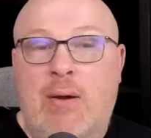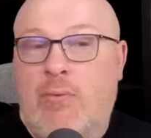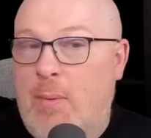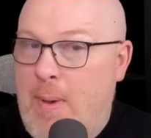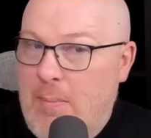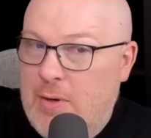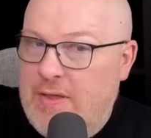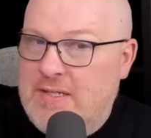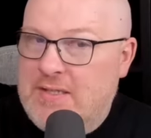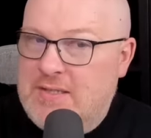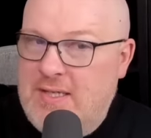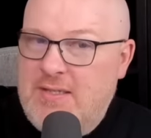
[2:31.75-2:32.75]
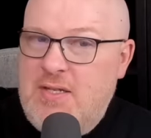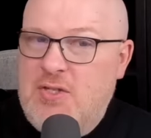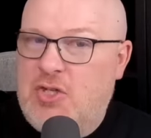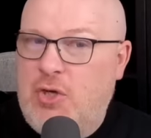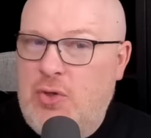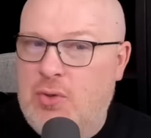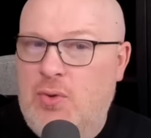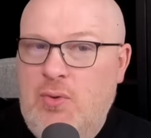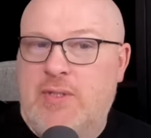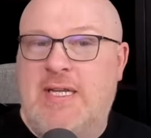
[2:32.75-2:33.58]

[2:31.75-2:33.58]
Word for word: Now, remember that season 2